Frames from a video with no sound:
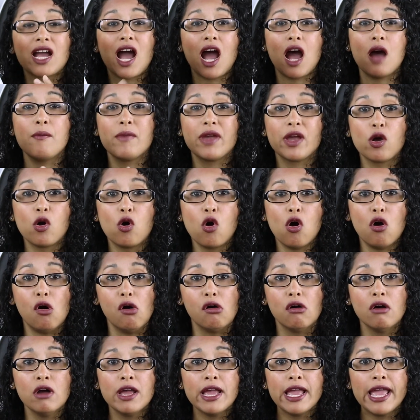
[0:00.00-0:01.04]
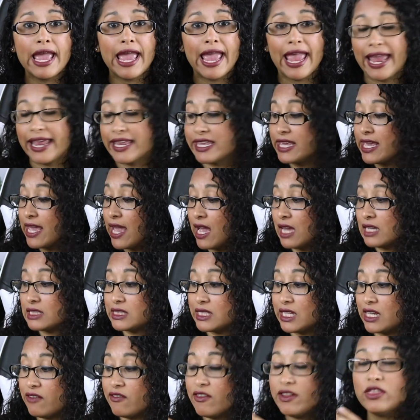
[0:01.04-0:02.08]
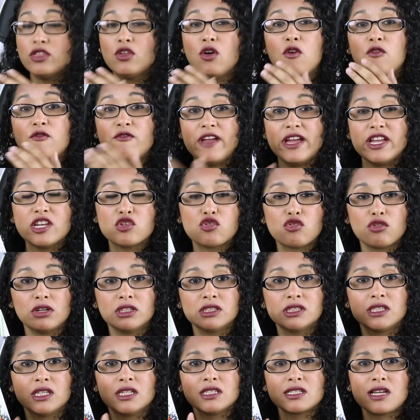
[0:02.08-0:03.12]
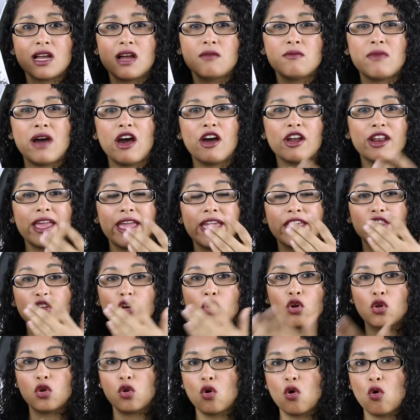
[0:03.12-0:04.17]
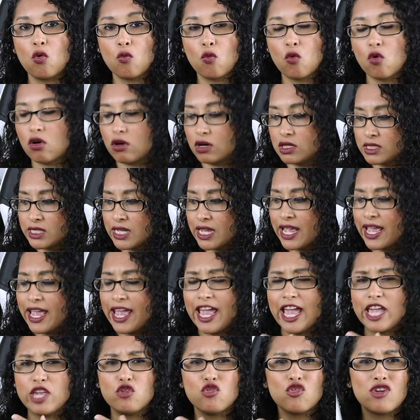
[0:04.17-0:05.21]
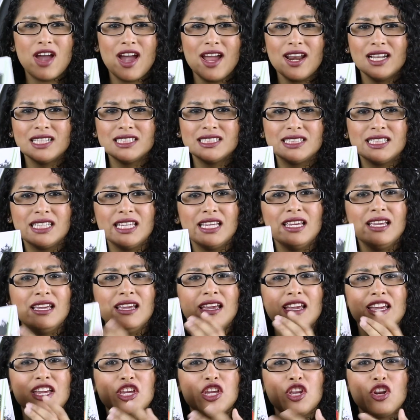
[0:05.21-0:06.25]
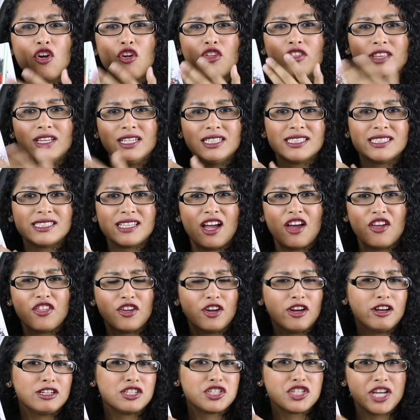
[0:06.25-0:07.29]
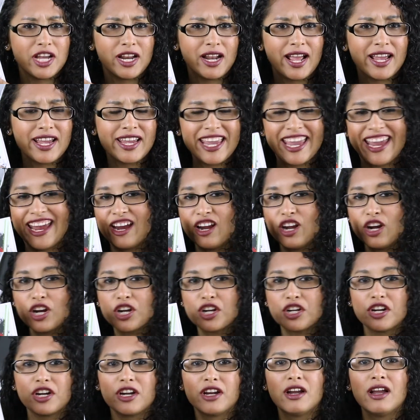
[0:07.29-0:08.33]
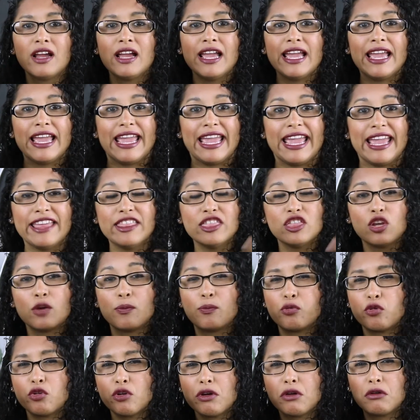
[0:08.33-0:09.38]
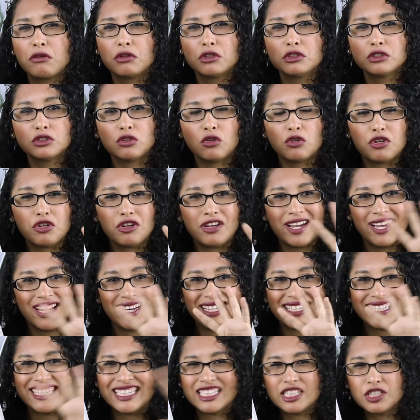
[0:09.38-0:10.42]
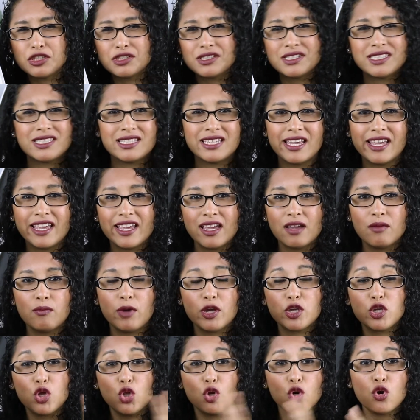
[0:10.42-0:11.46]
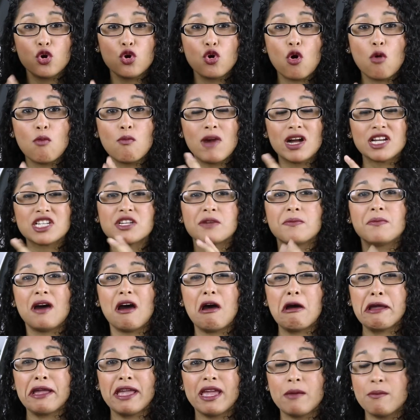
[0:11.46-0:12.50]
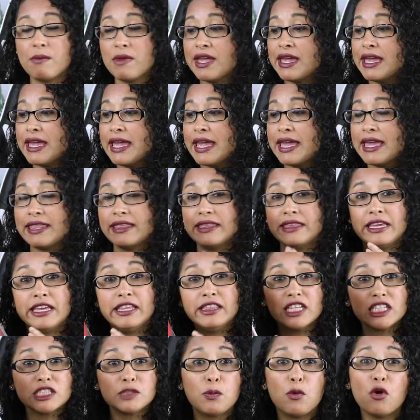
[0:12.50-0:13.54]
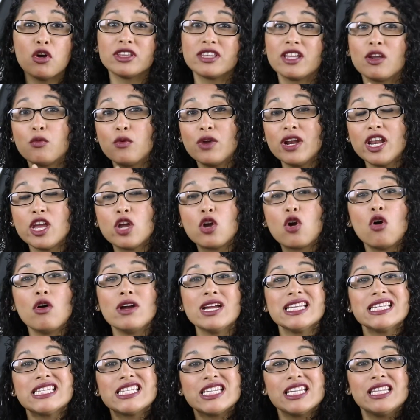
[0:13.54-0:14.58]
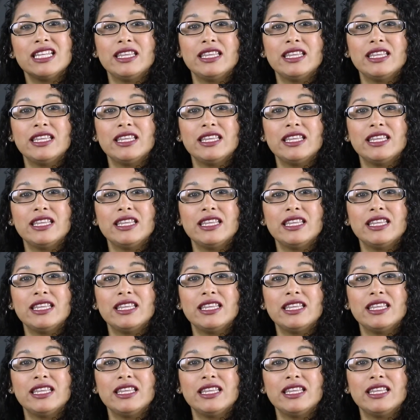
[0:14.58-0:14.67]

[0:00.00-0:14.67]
common goal. And yes, even though Ventress does come out in the Clone Wars and you kind of see, this other Jedi character in the prequels, or you kind of get to see him, but you don't know much about him. In this book, they really go into